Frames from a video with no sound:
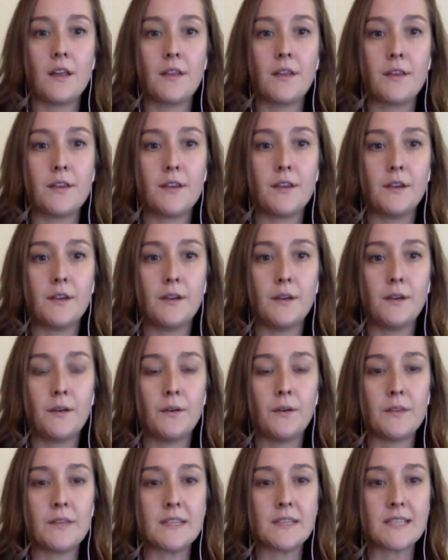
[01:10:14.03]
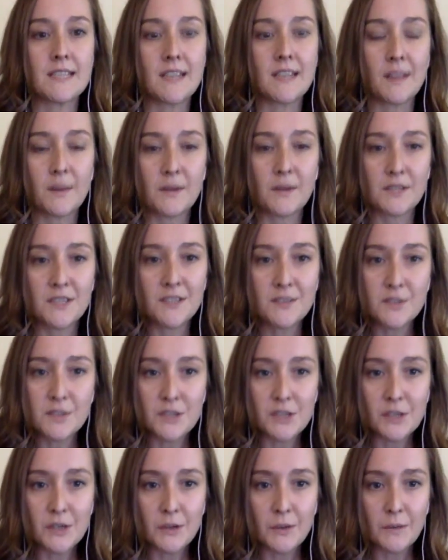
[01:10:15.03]
This is another question.
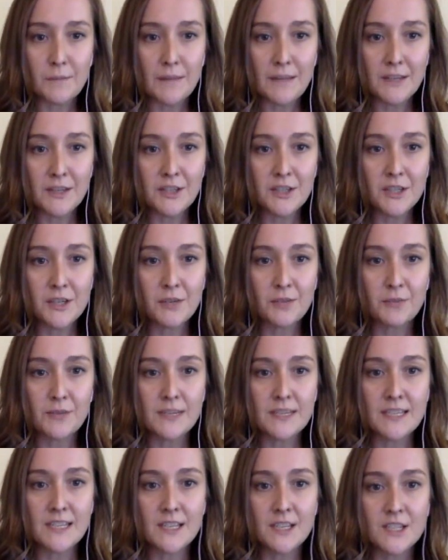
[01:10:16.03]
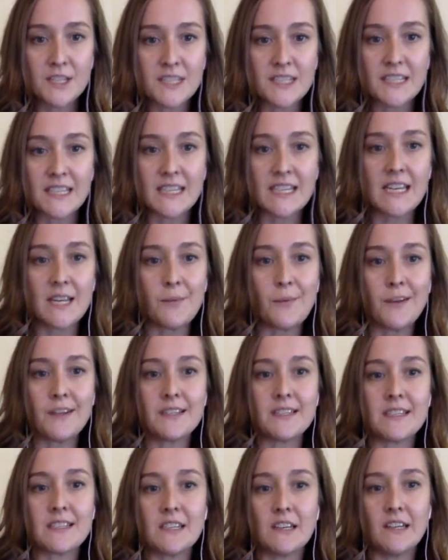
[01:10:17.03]
You mentioned research is key when
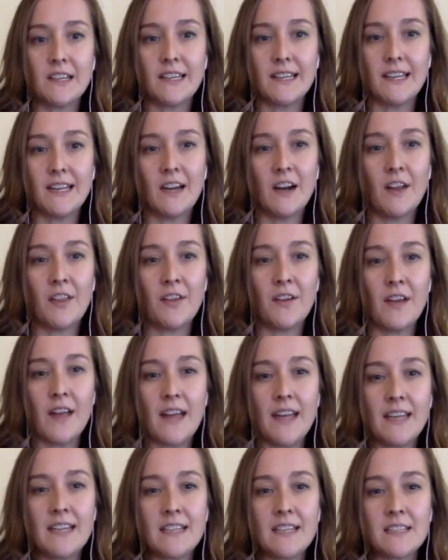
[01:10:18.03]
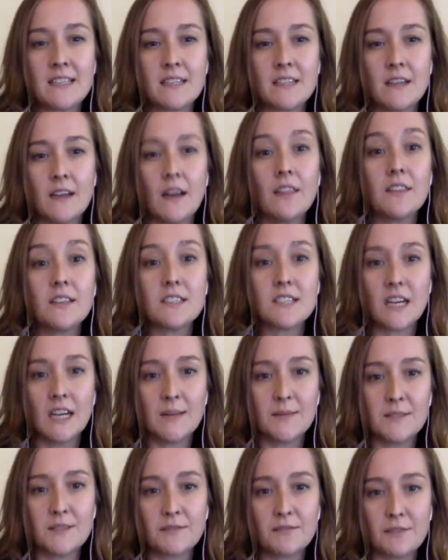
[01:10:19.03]
designing. Are there any other
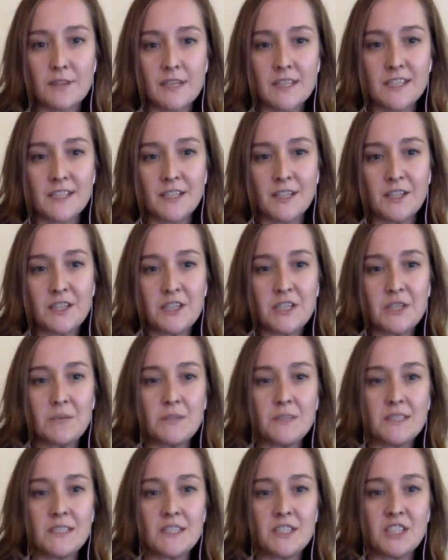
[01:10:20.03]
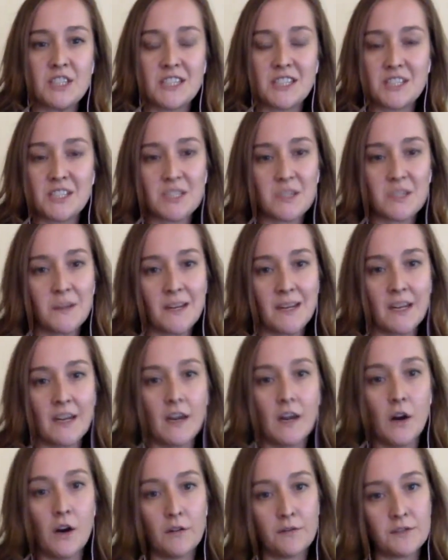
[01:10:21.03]
types of research you would suggest doing
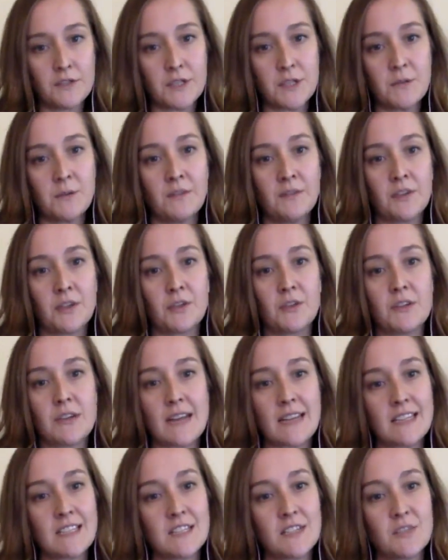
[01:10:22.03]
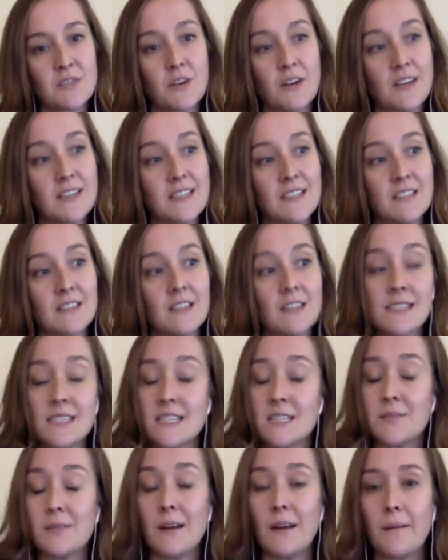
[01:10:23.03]
after you have created your ideal
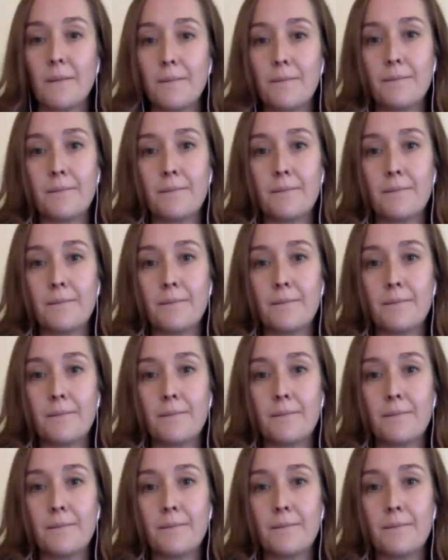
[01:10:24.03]
customer?